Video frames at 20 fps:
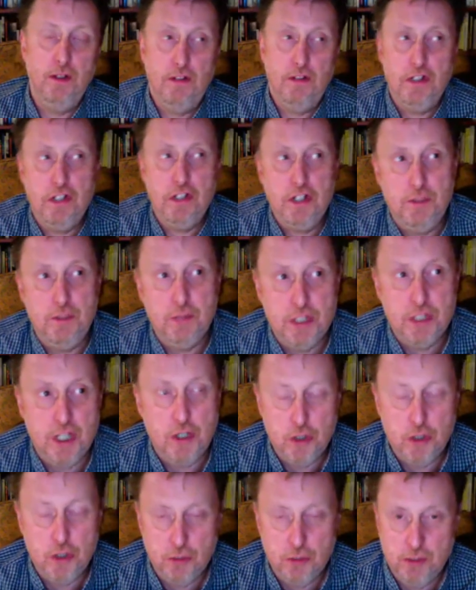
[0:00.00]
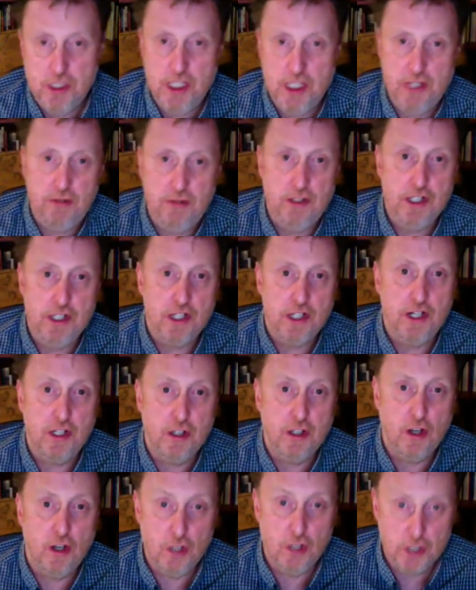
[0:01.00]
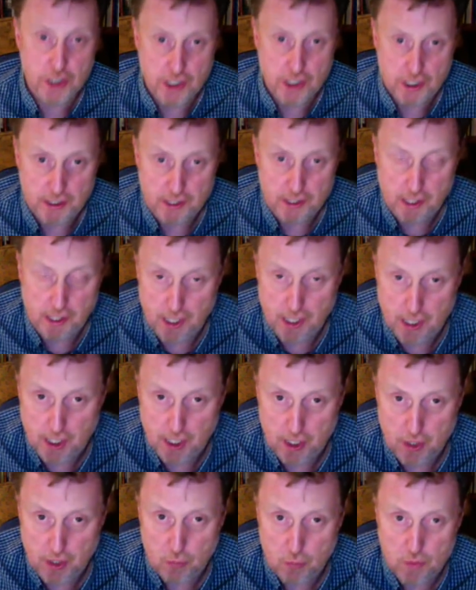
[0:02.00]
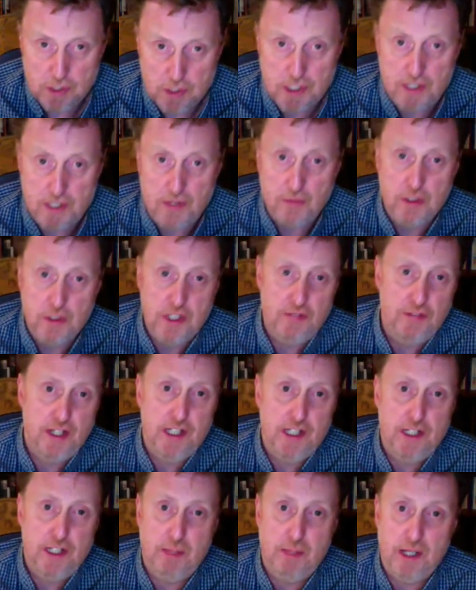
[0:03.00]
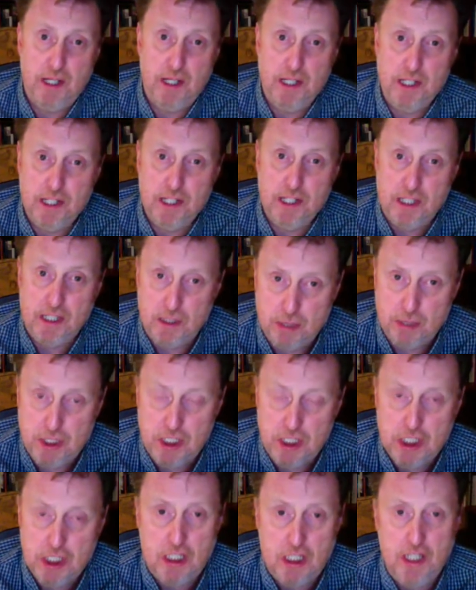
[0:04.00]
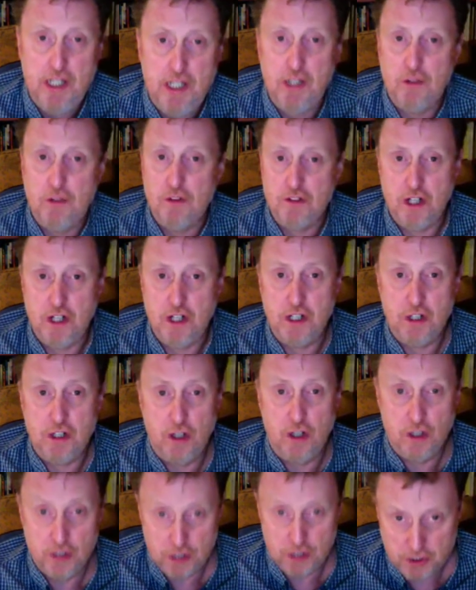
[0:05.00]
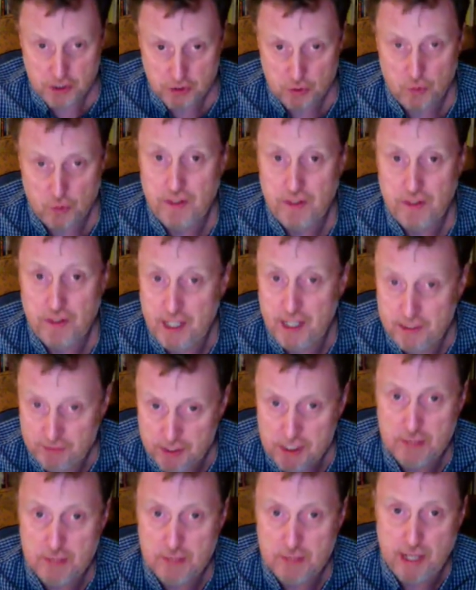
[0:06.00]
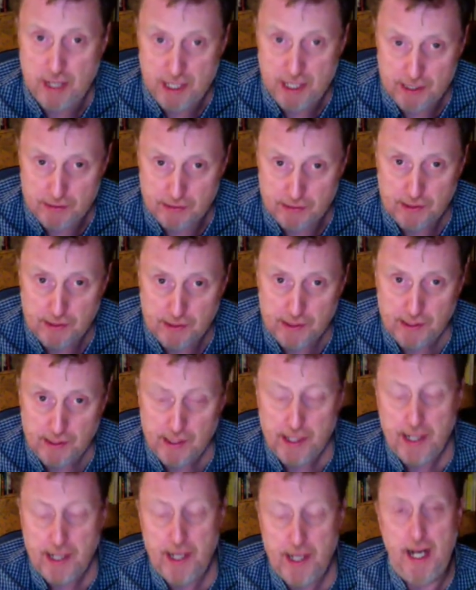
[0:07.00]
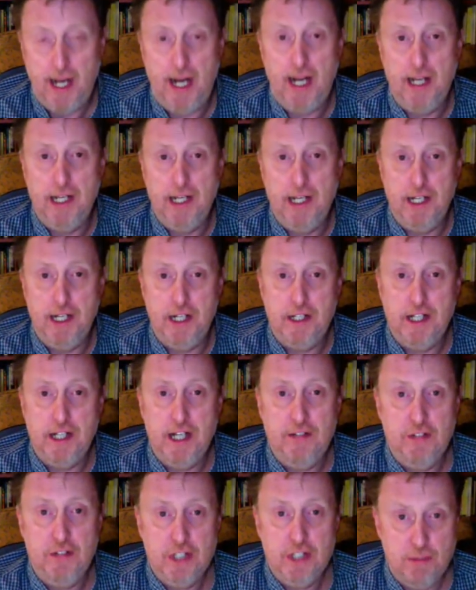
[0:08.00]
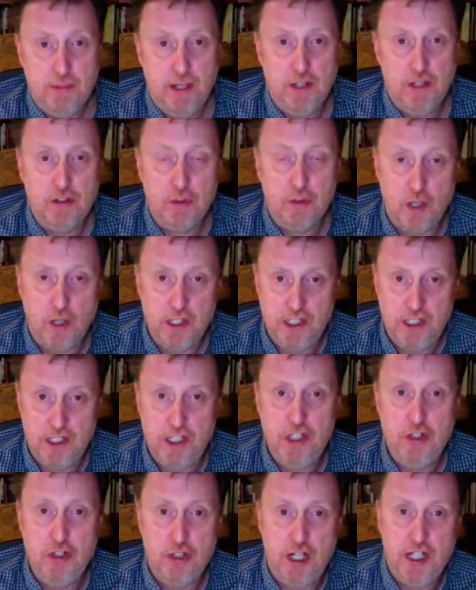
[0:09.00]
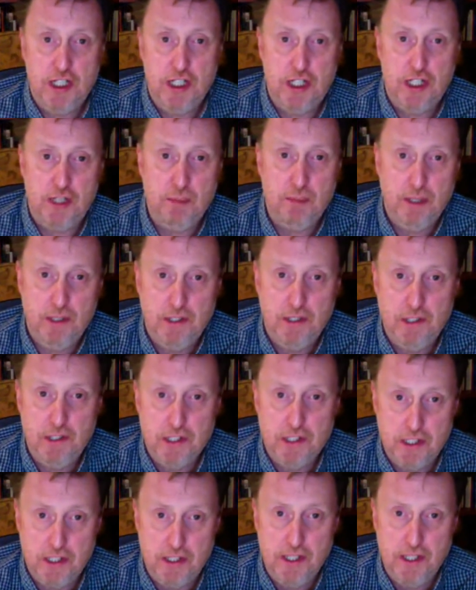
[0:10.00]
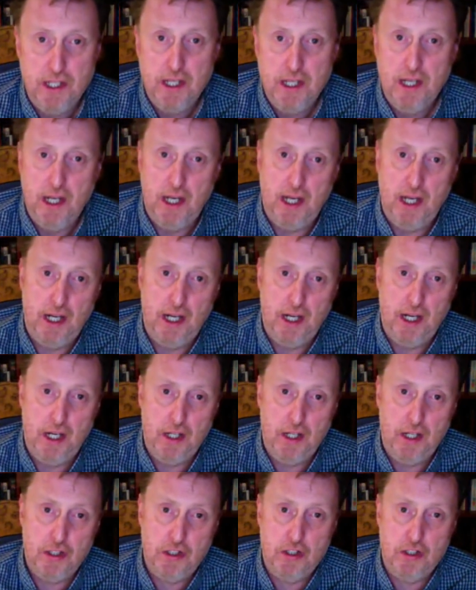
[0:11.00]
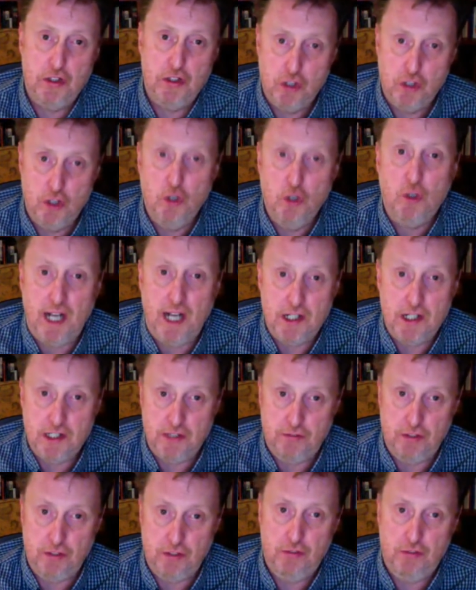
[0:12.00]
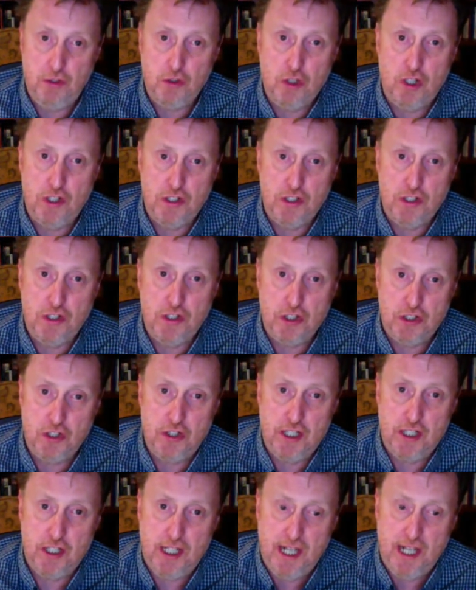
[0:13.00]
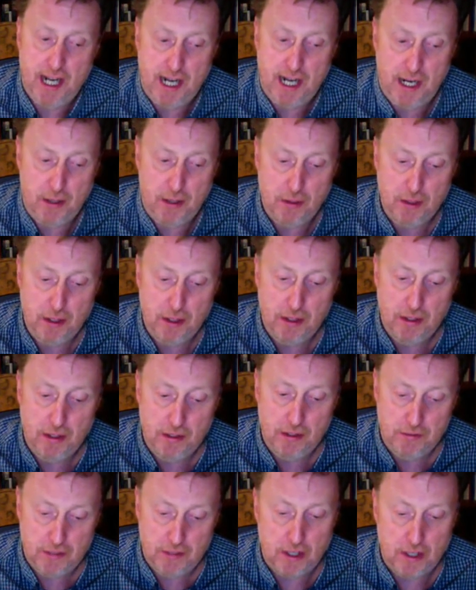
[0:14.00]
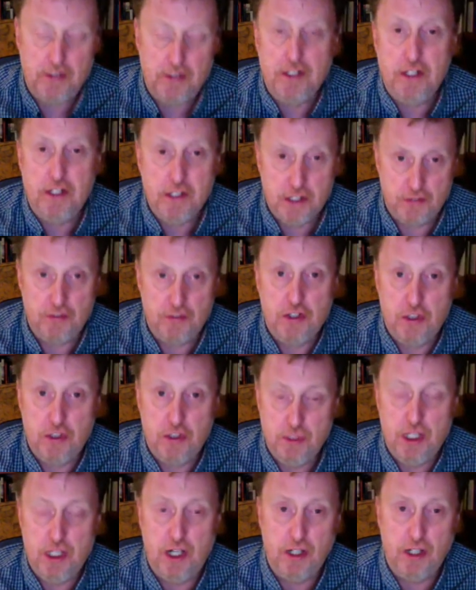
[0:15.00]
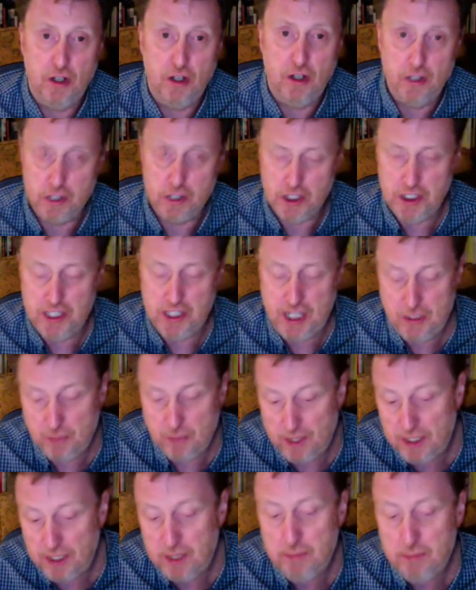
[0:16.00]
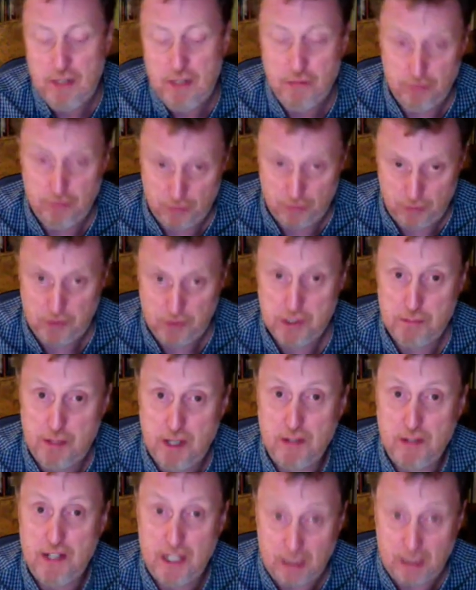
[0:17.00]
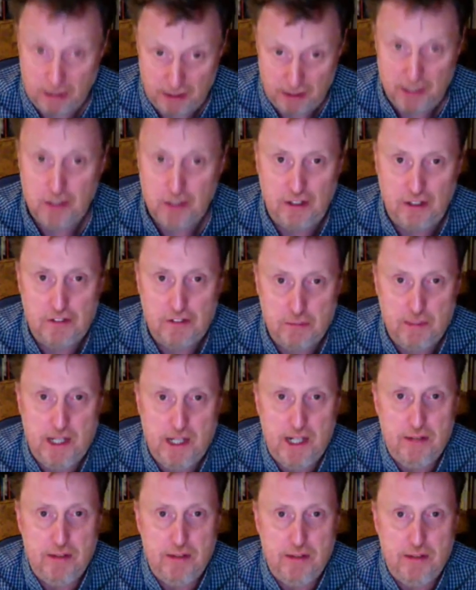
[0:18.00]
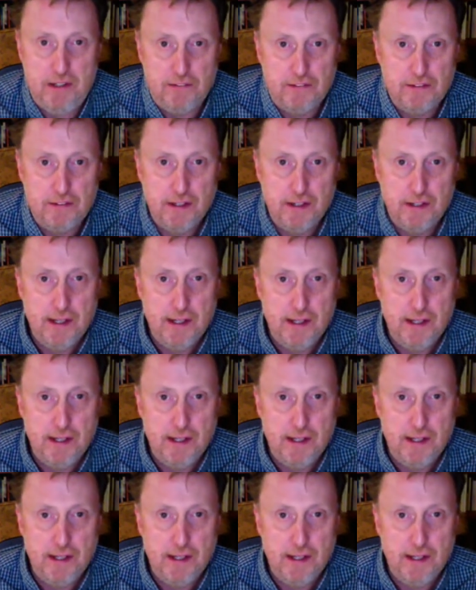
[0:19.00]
the term social materialist psychology uh, was, was invented by a, a British clinical psychologist called David Smale and uh, David Smail's quite an interesting person uh, to, to look at if, if you're trying to study how the ideas of some psychologists, anyway, can be influenced by their clinical experience.